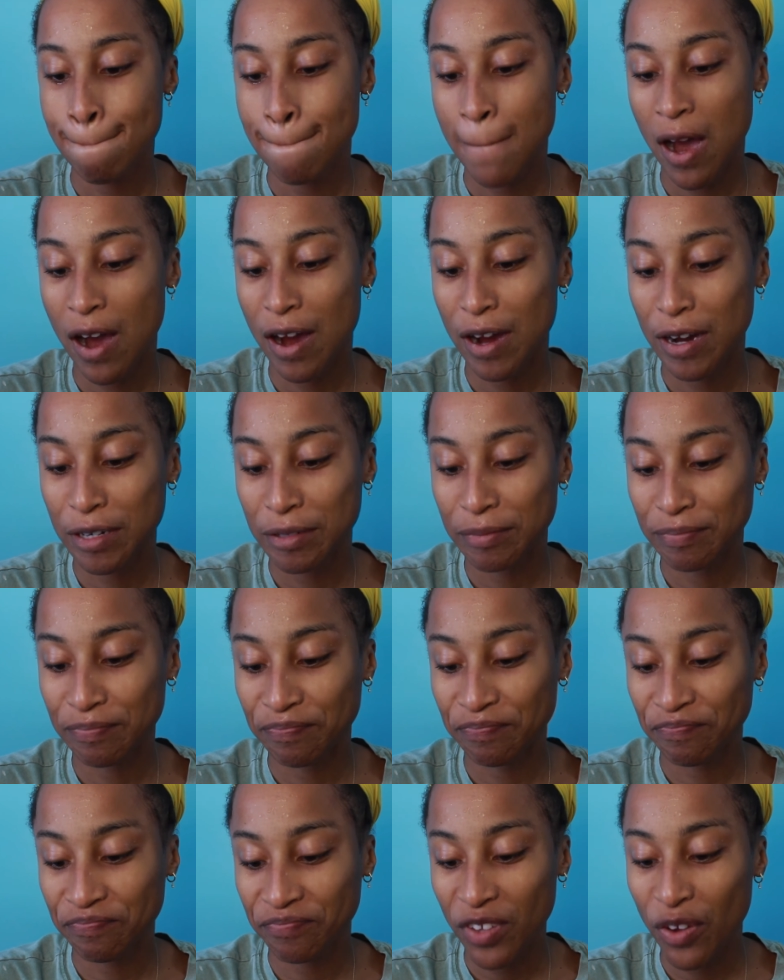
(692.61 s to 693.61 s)

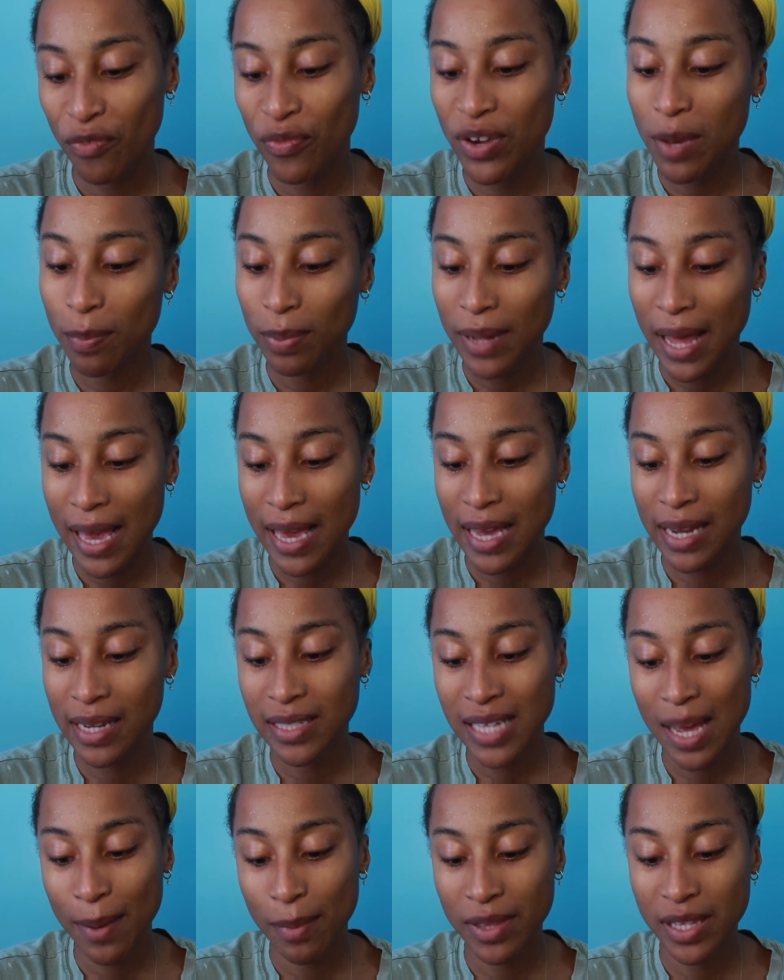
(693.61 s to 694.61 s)
Reapply any
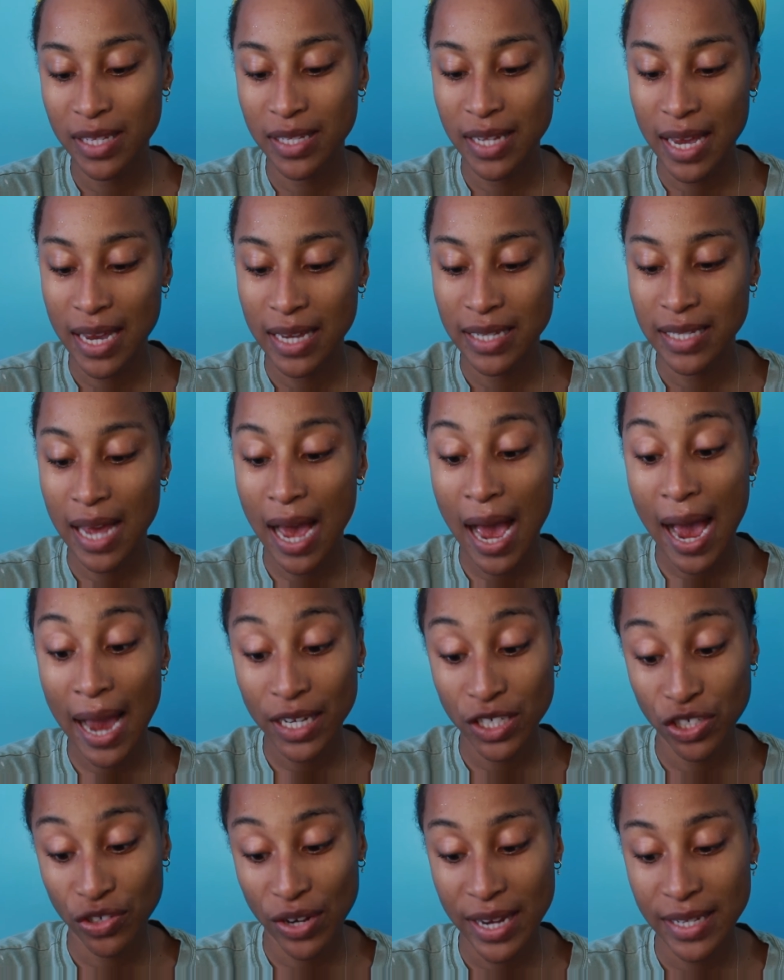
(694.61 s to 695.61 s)
time of the day to
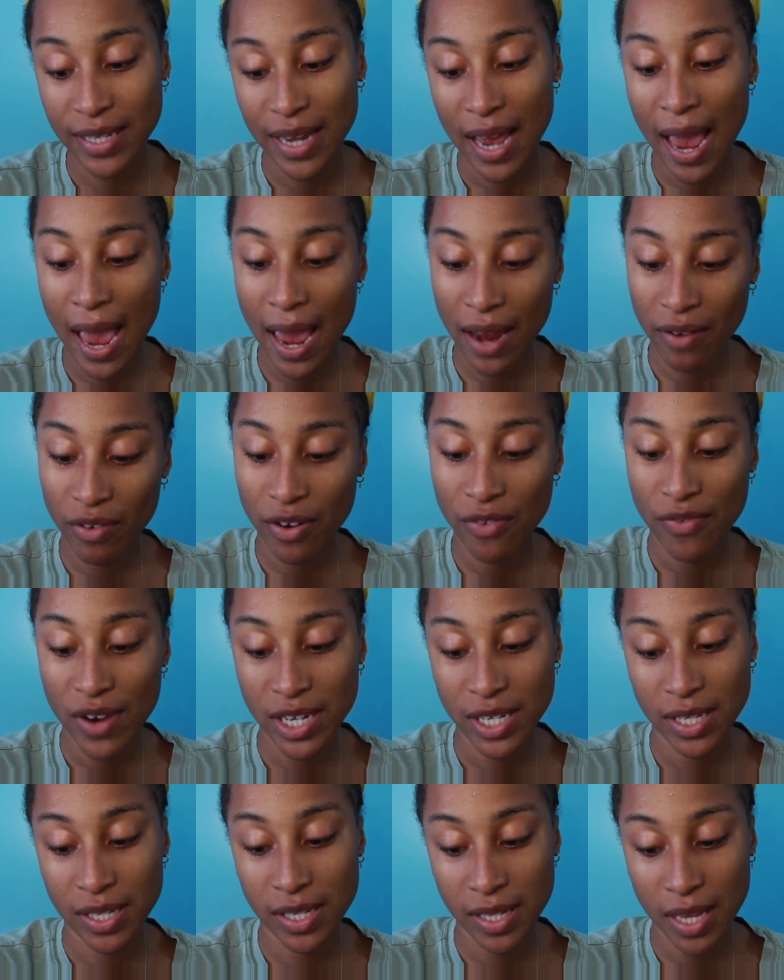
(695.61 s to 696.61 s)
hydrate and
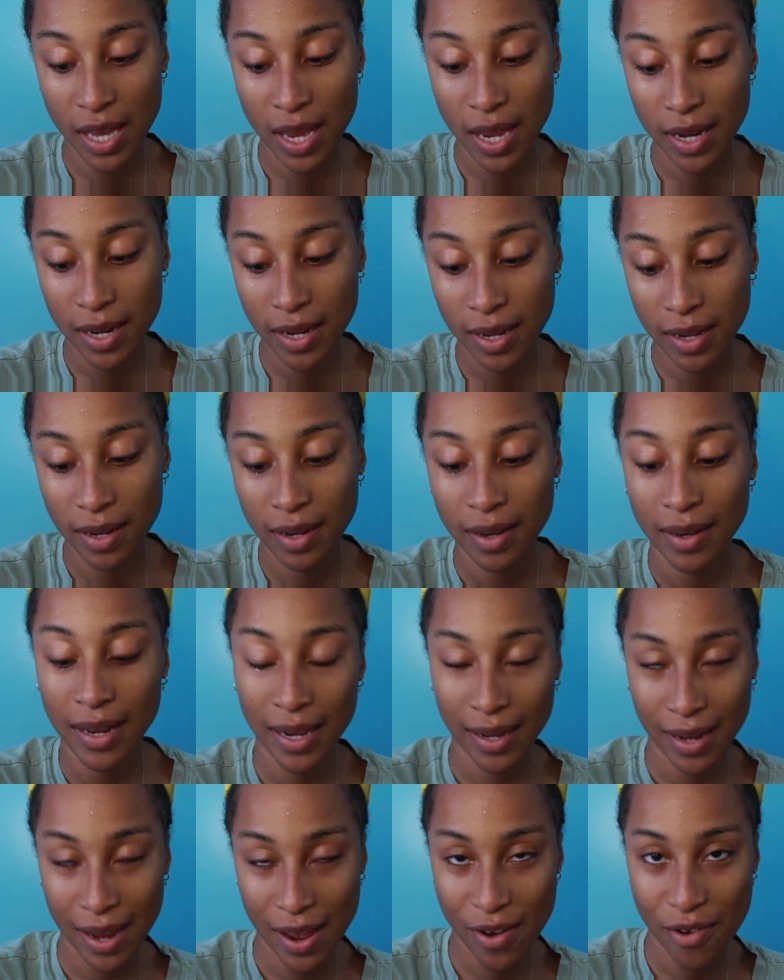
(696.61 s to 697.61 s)
refreshen skin,
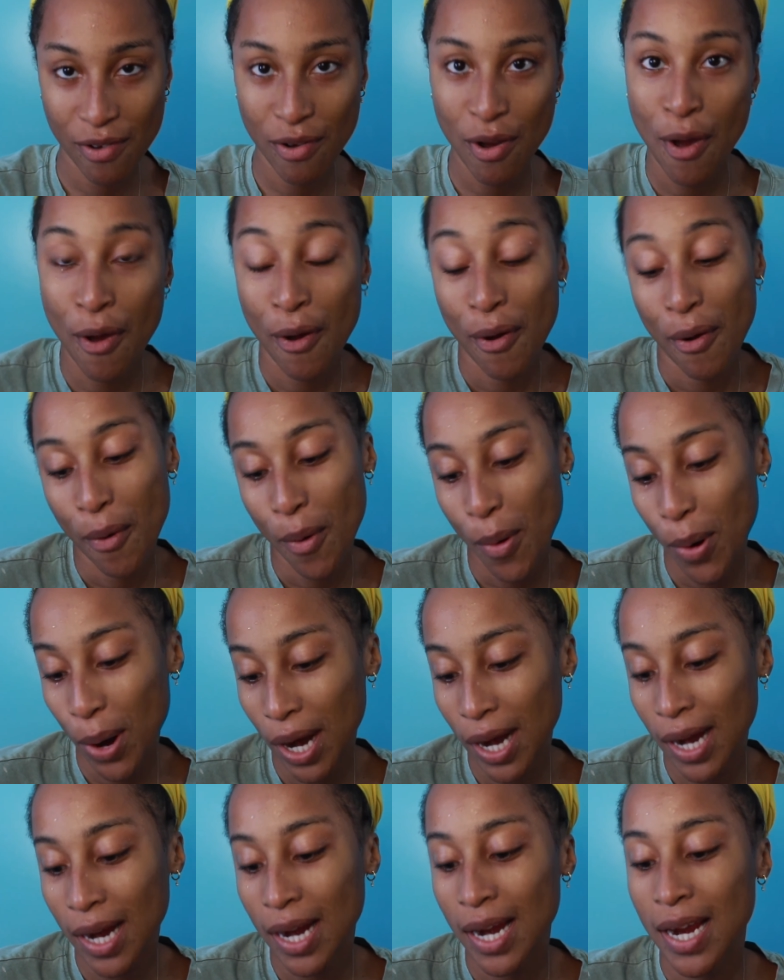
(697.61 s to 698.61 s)
like now,
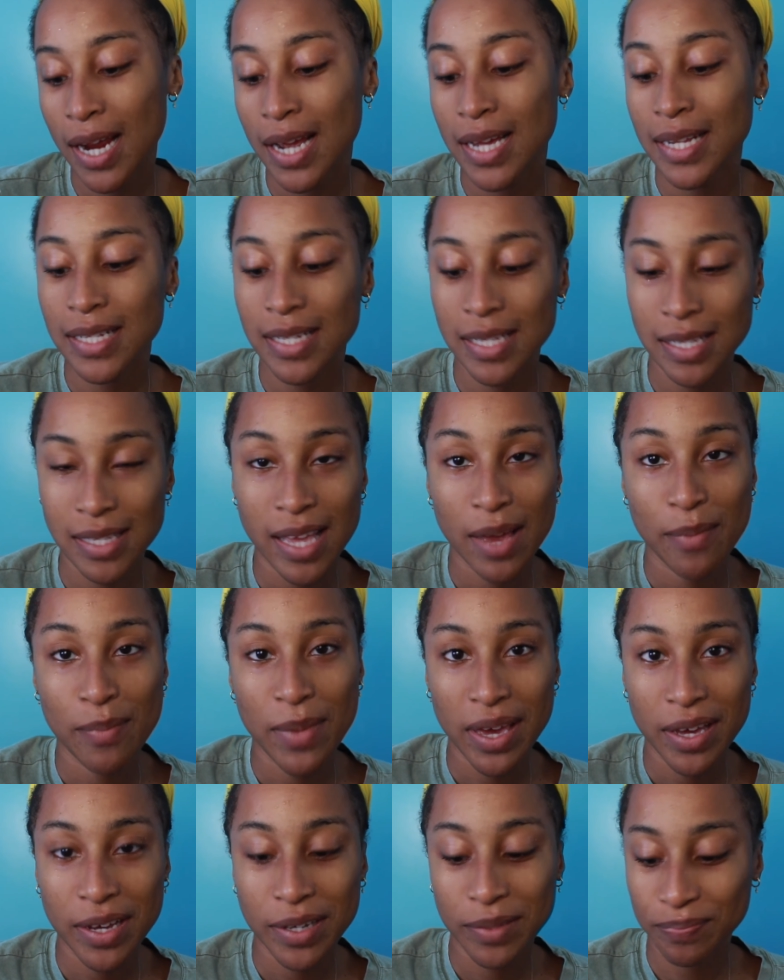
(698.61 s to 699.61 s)
or to set
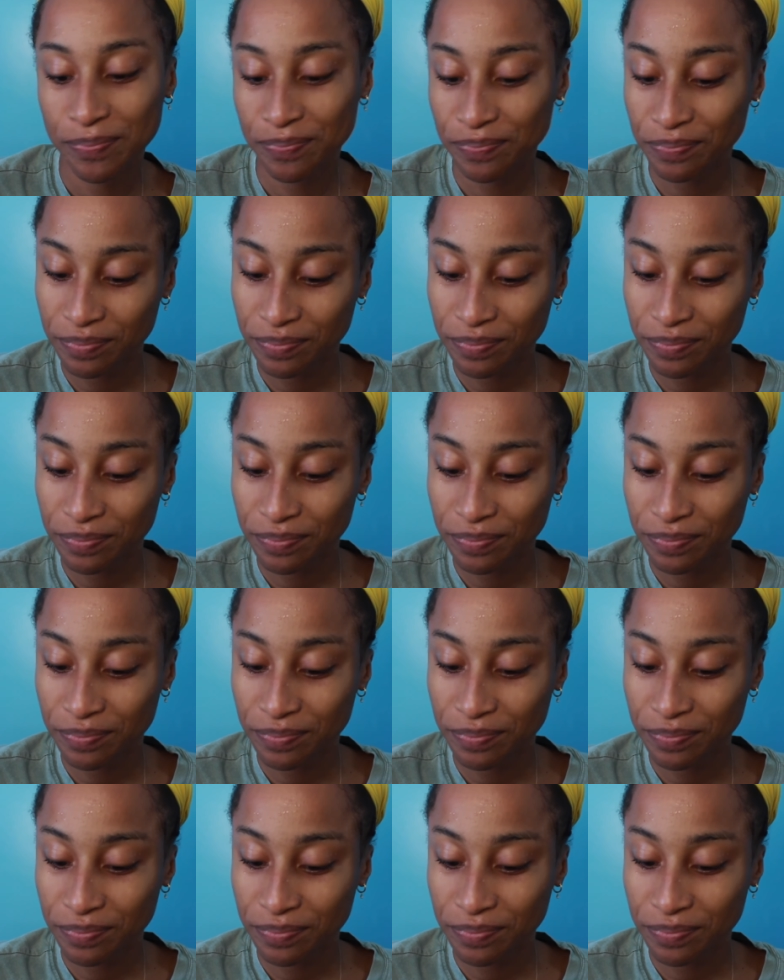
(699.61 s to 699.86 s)
makeup.